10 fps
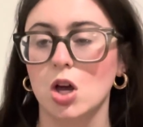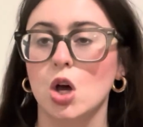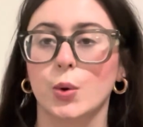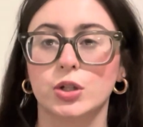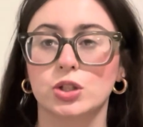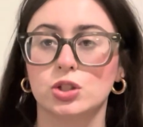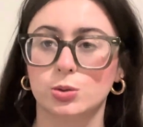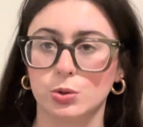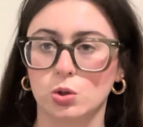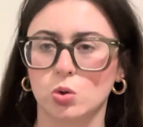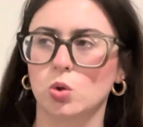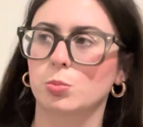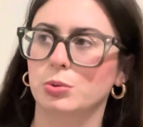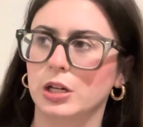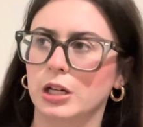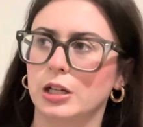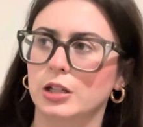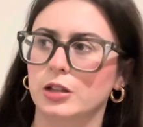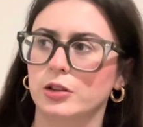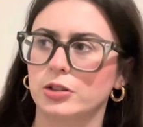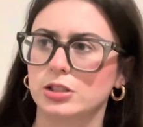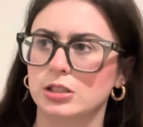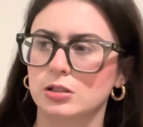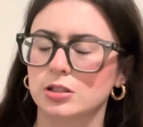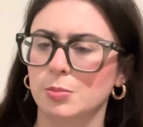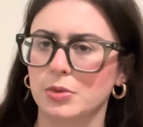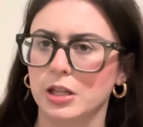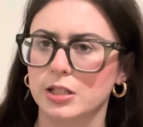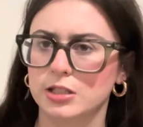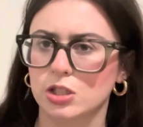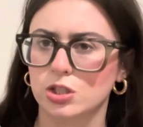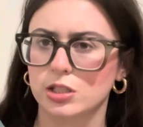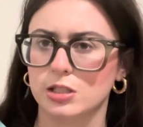which is super cool, but there's still some things that she's